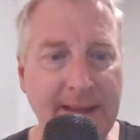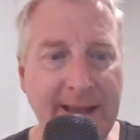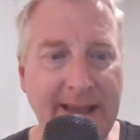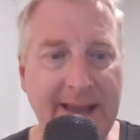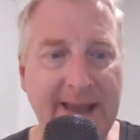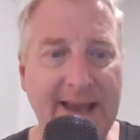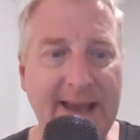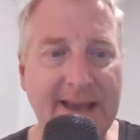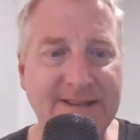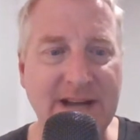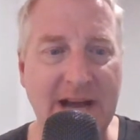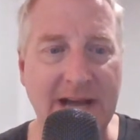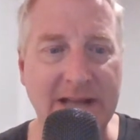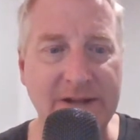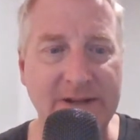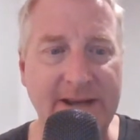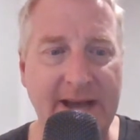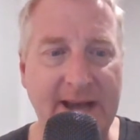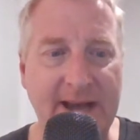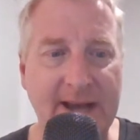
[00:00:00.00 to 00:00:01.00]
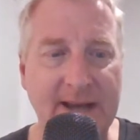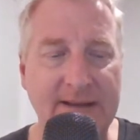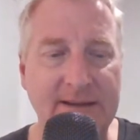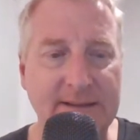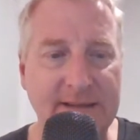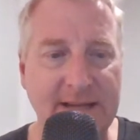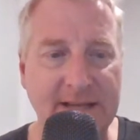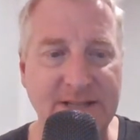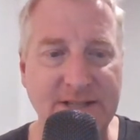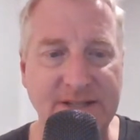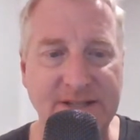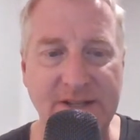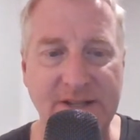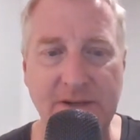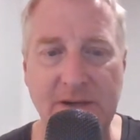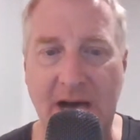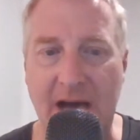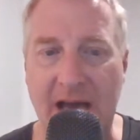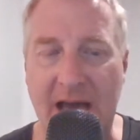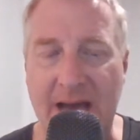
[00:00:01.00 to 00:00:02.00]
hey, Tyler K. Nice to see
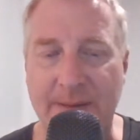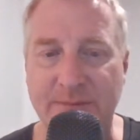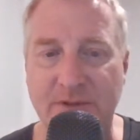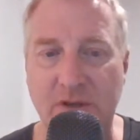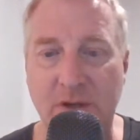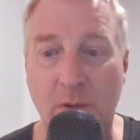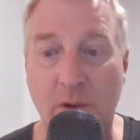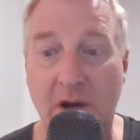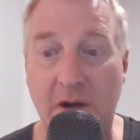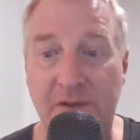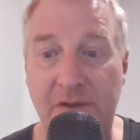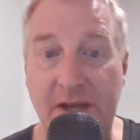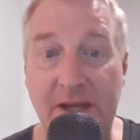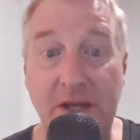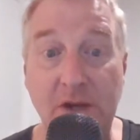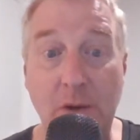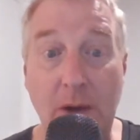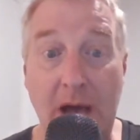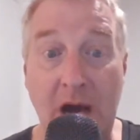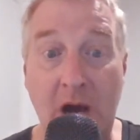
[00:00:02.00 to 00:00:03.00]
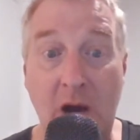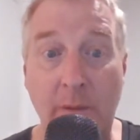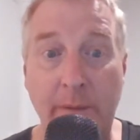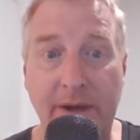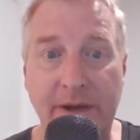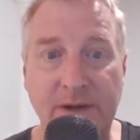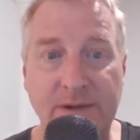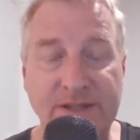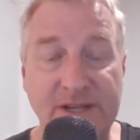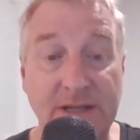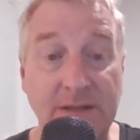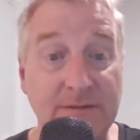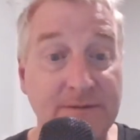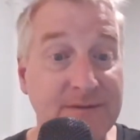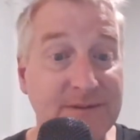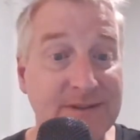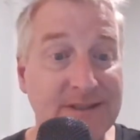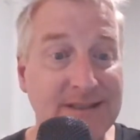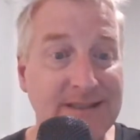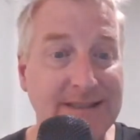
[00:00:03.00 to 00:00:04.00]
you. I am doing well. Thank you. How about
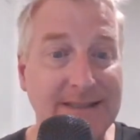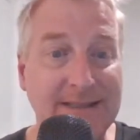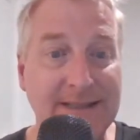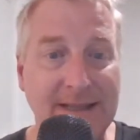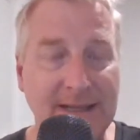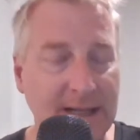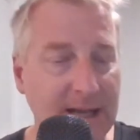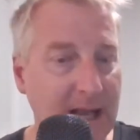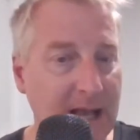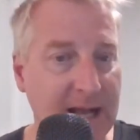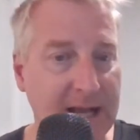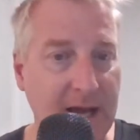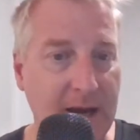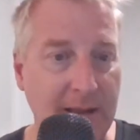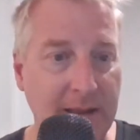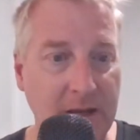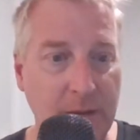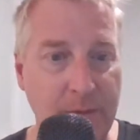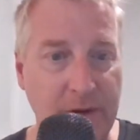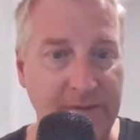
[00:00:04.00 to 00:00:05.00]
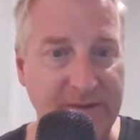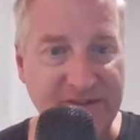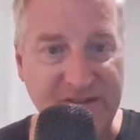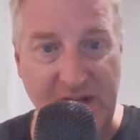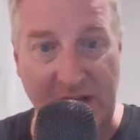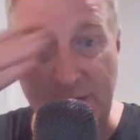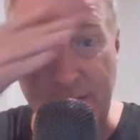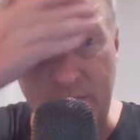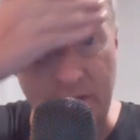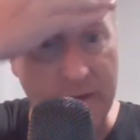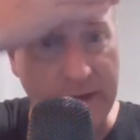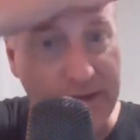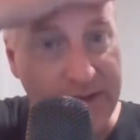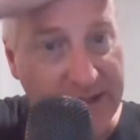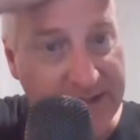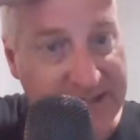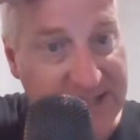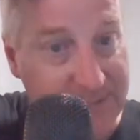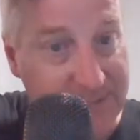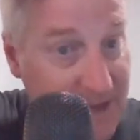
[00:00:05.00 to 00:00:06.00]
yourself? I got a little bit of a sunburn. You
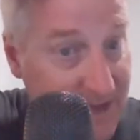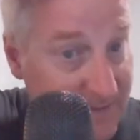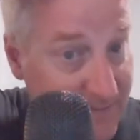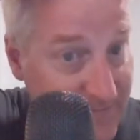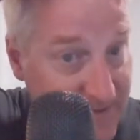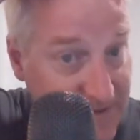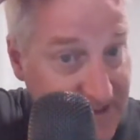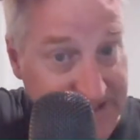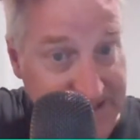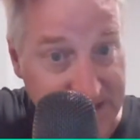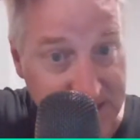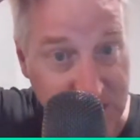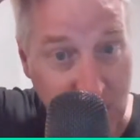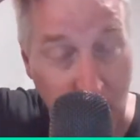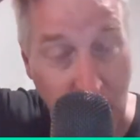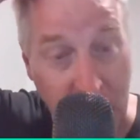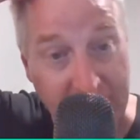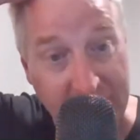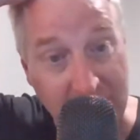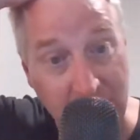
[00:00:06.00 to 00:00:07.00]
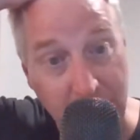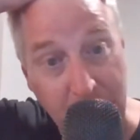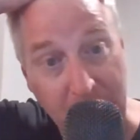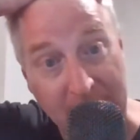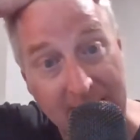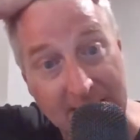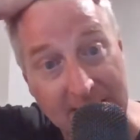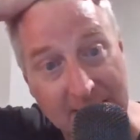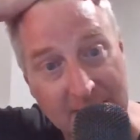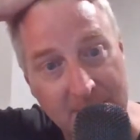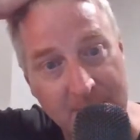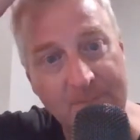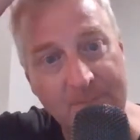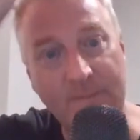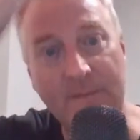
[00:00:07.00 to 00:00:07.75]
can see my face is quite pink